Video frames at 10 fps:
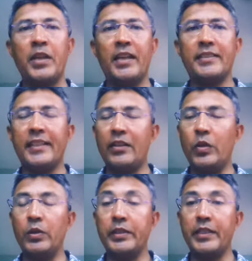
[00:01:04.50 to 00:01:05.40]
Yes, I know
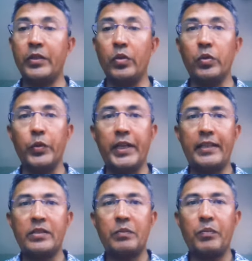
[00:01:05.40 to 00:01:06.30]
all what I
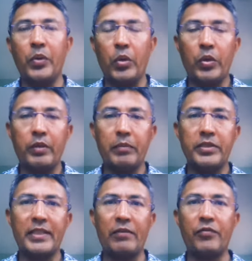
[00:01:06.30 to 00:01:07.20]
spoke
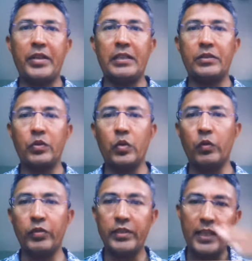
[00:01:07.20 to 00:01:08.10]
must have felt
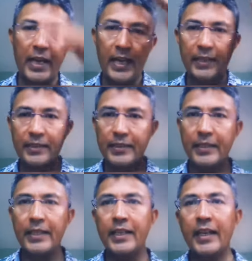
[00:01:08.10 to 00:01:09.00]
over the head,
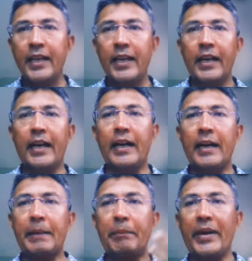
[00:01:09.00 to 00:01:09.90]

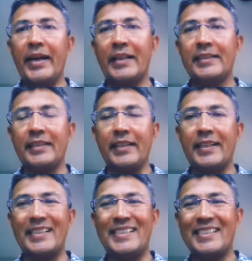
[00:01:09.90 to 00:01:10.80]
but
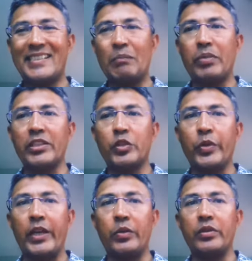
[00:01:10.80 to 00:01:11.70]
this is the simplest
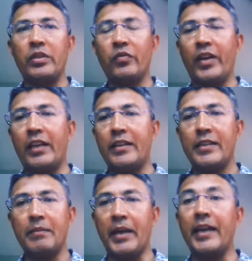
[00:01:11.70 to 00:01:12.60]
way I could define
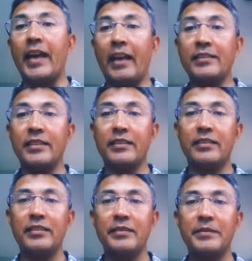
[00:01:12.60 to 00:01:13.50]
my asset.